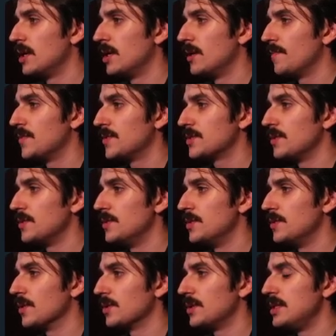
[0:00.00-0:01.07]
So you do not
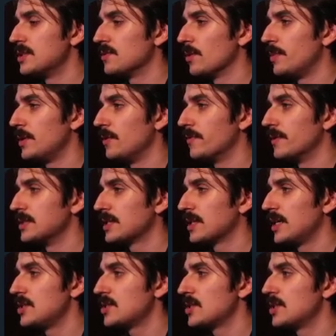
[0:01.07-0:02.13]
need to repeat
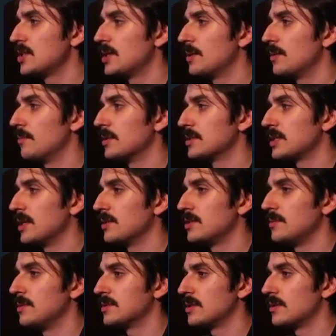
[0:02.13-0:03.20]
authentication. Must allow
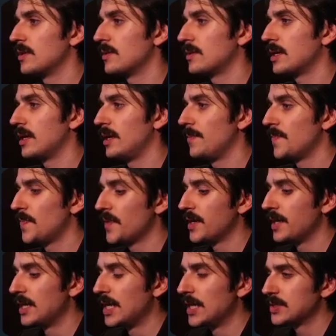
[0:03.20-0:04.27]
Gmail. Okay.
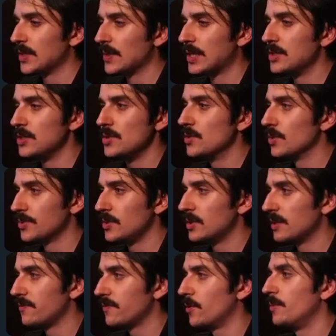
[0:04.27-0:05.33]
So can you not do that
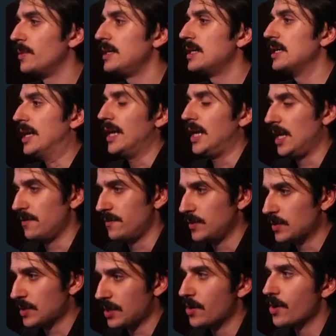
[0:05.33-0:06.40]
for me? If you
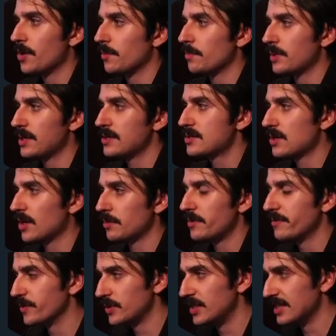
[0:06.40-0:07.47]
can't, please guide me through
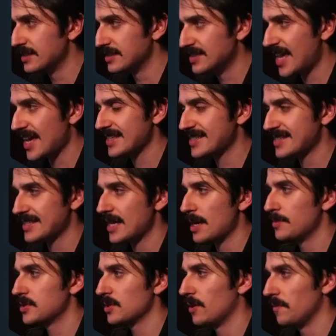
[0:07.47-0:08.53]
the exact steps
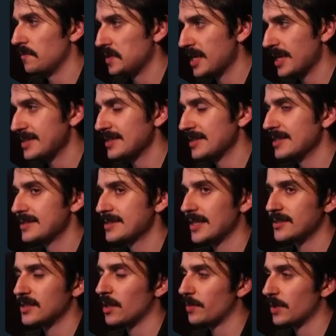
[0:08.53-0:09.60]
of getting this set
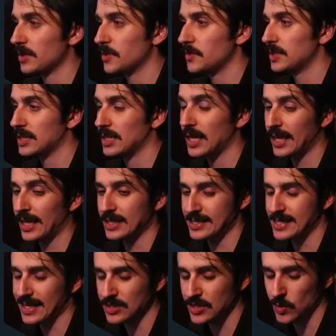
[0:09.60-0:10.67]
up, including the
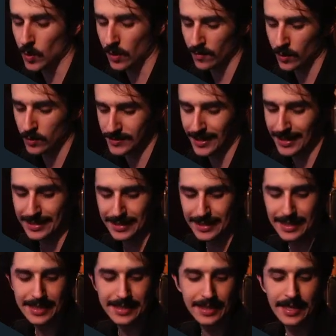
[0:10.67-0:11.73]
exact URLs that I need
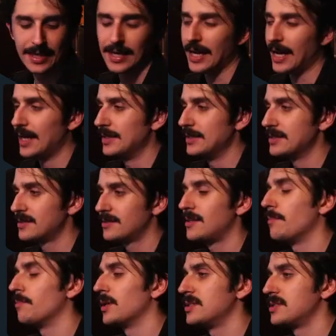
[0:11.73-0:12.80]
and the
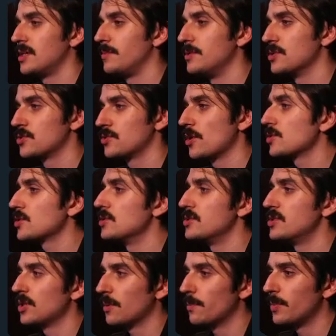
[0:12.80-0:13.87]
step-by-step instructions to
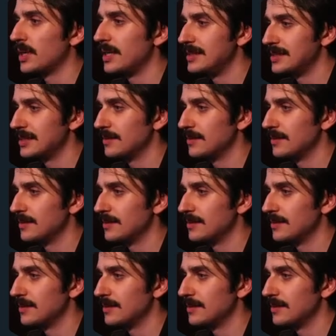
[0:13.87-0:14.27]
complete it.